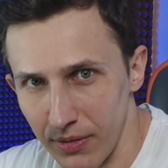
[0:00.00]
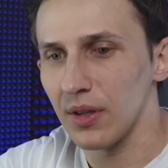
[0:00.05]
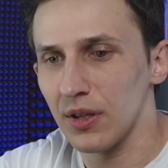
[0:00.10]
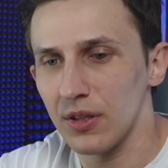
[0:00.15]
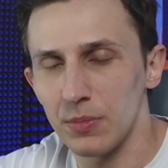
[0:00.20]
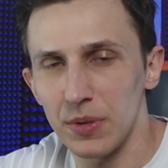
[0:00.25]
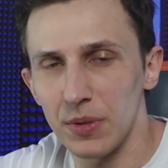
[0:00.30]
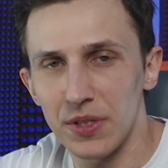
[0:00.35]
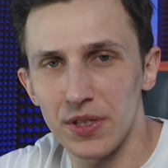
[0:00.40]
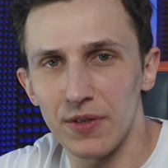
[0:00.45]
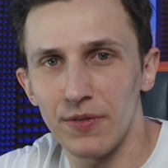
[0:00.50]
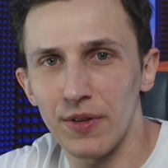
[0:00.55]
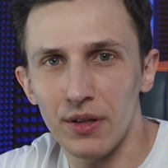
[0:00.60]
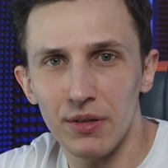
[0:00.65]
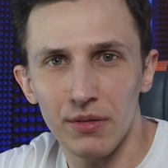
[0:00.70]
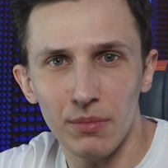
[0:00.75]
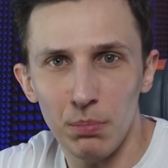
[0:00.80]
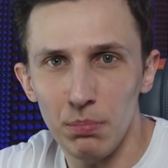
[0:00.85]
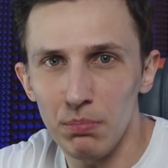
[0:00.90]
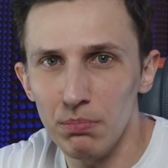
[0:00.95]
Specific
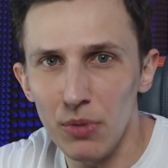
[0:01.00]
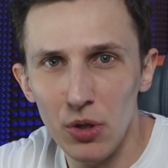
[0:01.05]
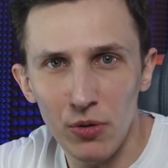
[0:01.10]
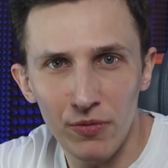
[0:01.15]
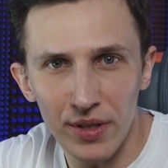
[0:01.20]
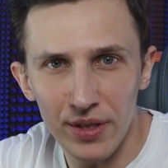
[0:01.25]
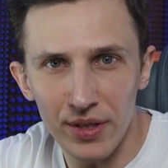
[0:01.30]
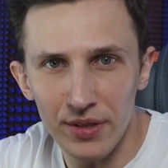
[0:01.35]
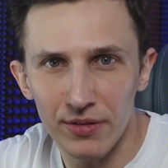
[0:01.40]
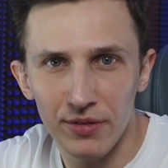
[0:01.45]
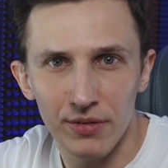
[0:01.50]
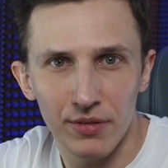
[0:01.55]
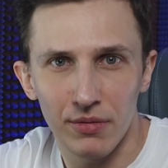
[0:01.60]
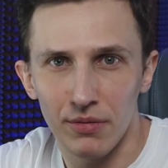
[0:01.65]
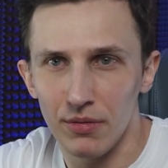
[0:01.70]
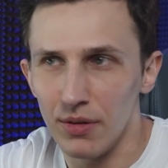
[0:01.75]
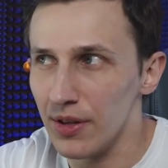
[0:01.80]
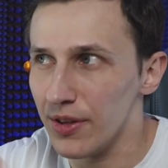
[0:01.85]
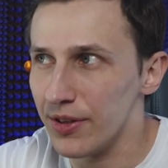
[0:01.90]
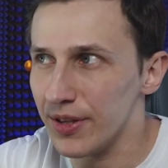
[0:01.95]
movies,
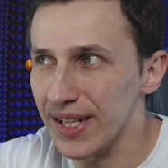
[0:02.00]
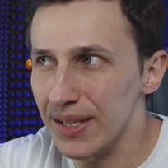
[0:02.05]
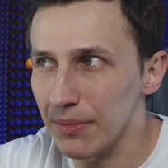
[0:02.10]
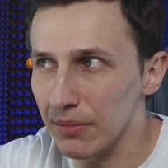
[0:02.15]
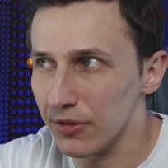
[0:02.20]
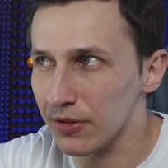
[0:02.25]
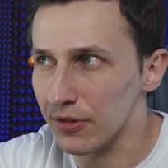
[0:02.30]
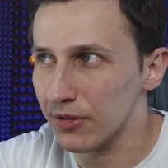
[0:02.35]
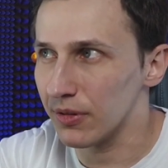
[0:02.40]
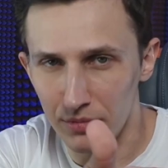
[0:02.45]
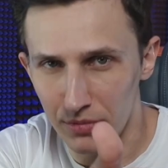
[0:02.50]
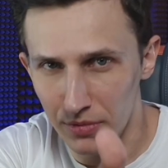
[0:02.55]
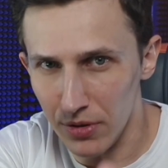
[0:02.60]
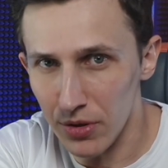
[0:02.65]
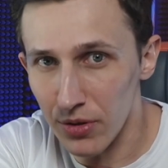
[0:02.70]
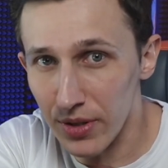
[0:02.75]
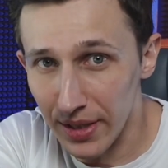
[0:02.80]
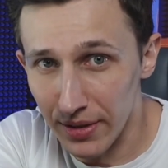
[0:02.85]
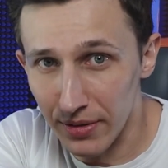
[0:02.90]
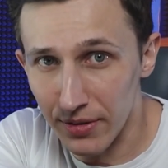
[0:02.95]
themes. You
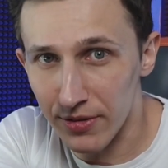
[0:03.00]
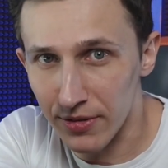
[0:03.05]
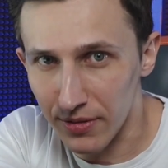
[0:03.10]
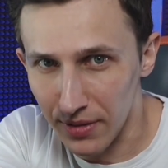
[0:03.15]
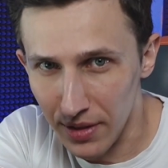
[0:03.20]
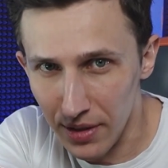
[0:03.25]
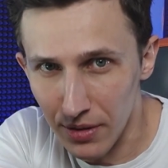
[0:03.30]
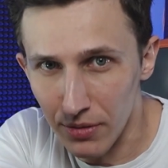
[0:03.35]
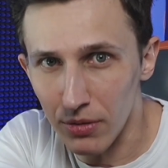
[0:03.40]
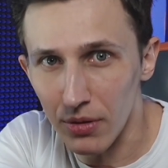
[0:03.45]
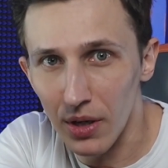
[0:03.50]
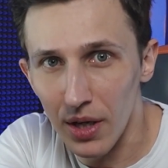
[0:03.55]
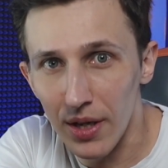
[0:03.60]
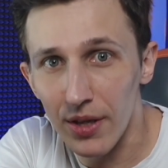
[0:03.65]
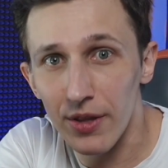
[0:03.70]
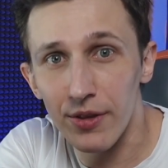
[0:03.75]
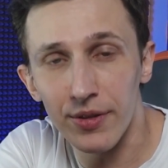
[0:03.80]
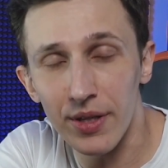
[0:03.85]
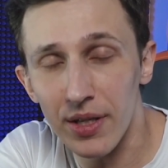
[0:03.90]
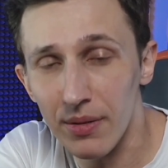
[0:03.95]
can steal
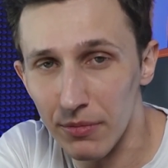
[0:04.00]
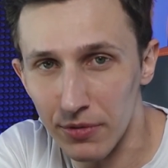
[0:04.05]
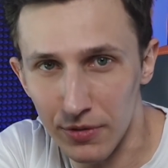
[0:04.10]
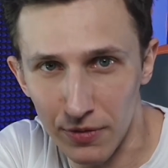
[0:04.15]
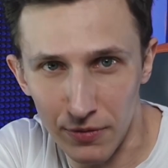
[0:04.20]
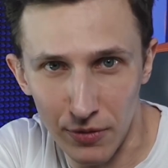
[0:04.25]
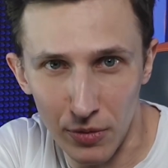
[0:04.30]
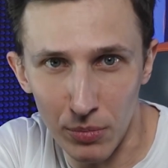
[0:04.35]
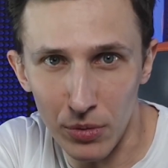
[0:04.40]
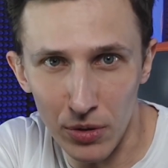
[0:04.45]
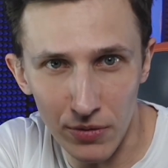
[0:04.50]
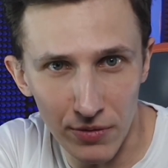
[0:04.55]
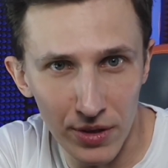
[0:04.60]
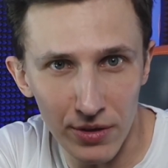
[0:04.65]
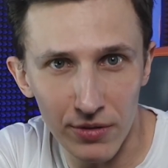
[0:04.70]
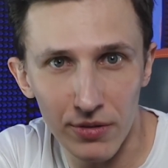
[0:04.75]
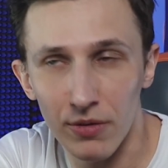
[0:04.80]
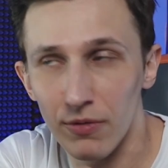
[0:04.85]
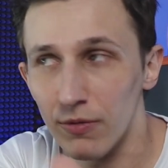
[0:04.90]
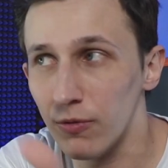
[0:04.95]
themes from
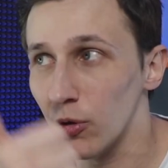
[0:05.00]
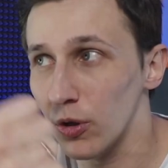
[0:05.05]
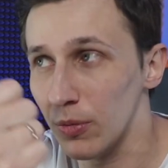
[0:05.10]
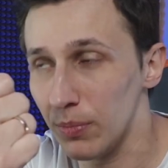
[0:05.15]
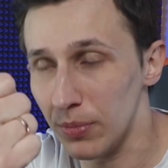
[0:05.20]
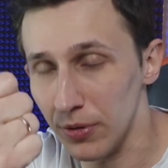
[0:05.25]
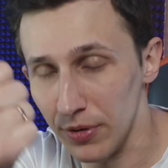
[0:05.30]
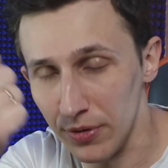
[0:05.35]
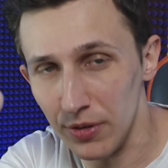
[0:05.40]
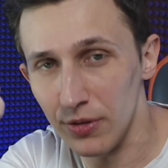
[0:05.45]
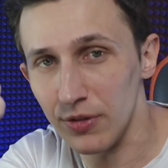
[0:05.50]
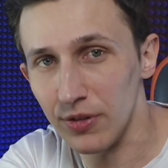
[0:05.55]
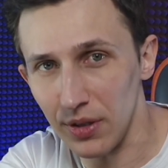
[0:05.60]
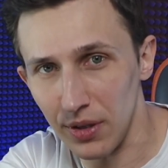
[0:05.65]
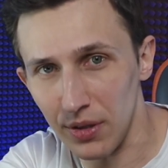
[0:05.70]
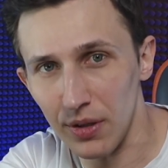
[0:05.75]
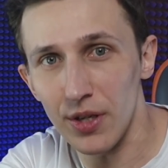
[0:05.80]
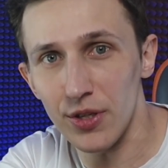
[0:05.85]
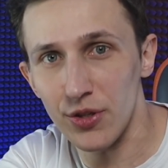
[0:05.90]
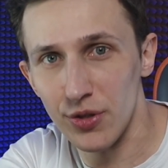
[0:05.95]
movies for producing
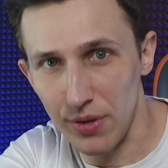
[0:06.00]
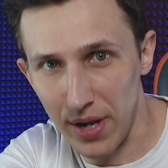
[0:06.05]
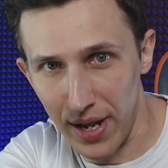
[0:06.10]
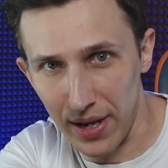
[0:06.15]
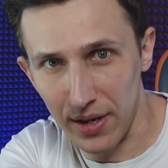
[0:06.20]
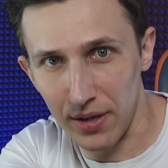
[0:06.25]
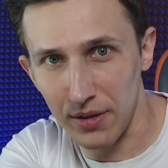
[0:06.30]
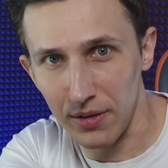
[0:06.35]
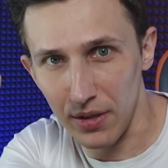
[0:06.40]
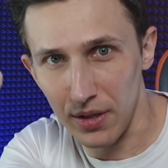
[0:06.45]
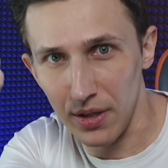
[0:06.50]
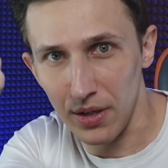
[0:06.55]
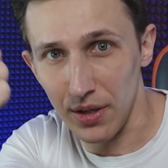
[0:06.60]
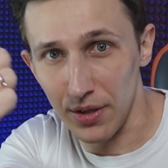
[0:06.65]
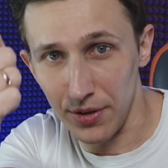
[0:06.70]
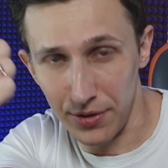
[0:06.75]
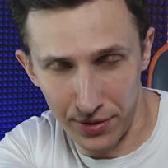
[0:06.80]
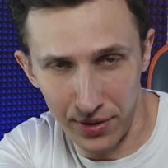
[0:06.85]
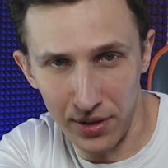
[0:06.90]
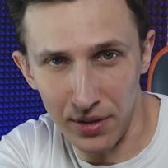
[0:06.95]
a track. A
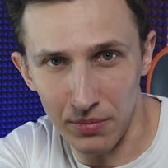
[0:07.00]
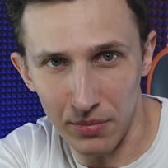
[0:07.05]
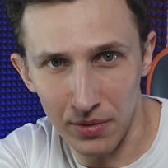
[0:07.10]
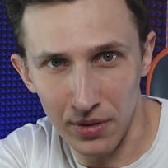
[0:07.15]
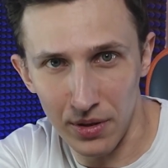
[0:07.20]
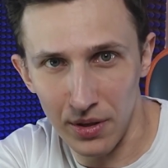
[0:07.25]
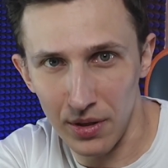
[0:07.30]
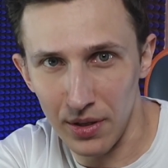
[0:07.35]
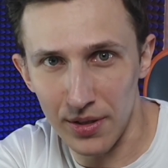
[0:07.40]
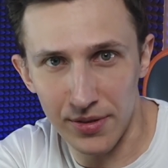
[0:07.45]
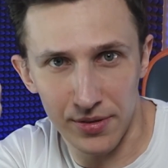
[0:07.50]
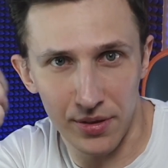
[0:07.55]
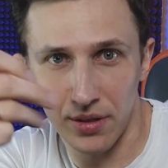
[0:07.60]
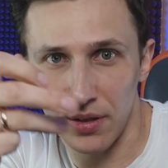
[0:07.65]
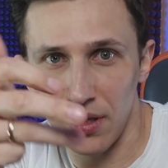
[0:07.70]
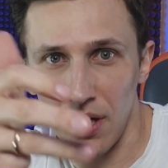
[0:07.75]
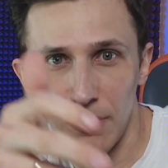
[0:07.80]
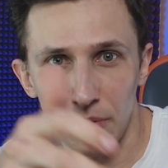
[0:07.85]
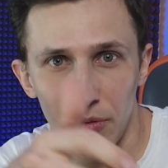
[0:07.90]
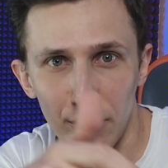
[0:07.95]
theme. It's not
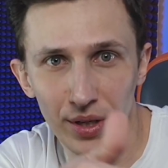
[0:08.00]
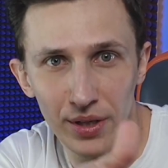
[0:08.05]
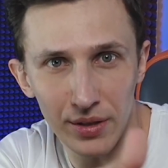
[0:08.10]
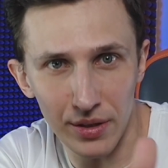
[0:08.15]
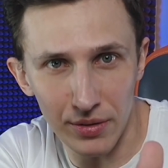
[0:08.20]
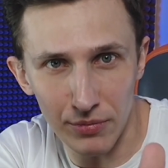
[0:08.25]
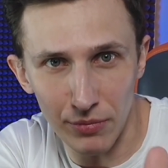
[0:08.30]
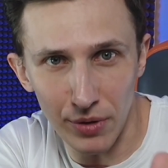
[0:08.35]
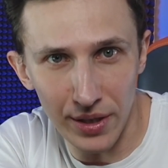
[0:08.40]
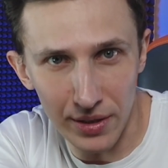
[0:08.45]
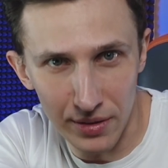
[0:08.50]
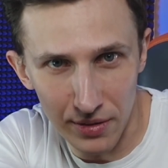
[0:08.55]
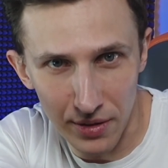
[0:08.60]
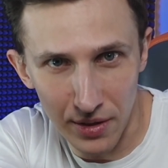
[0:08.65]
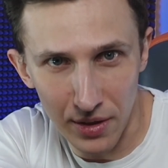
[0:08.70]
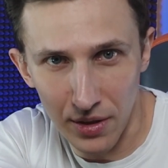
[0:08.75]
copyrighted, right?